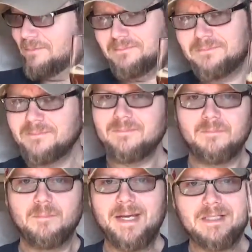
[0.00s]
them,
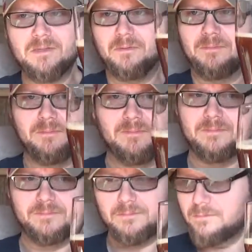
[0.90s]
mix them,
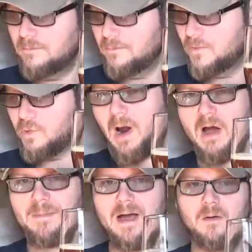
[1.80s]
try
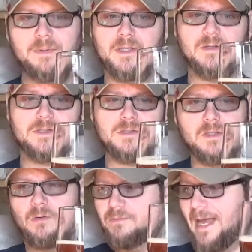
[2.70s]
them out, because you
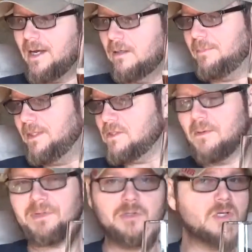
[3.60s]
know that could be
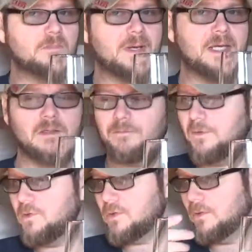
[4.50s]
something you can make in the
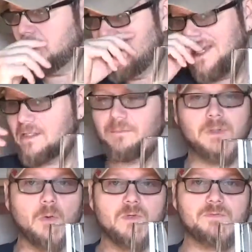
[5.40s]
future. Take some
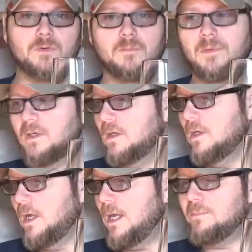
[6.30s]
notes from
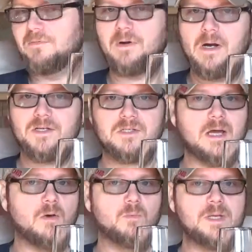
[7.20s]
a
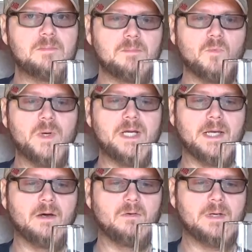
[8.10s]
Bavarian-Style wheat
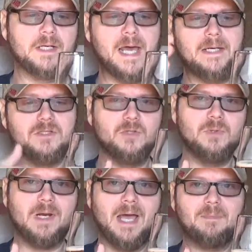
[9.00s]
ale and add it
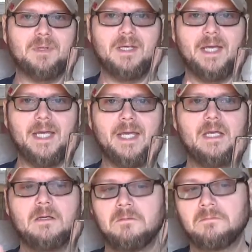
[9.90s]
to an IPA.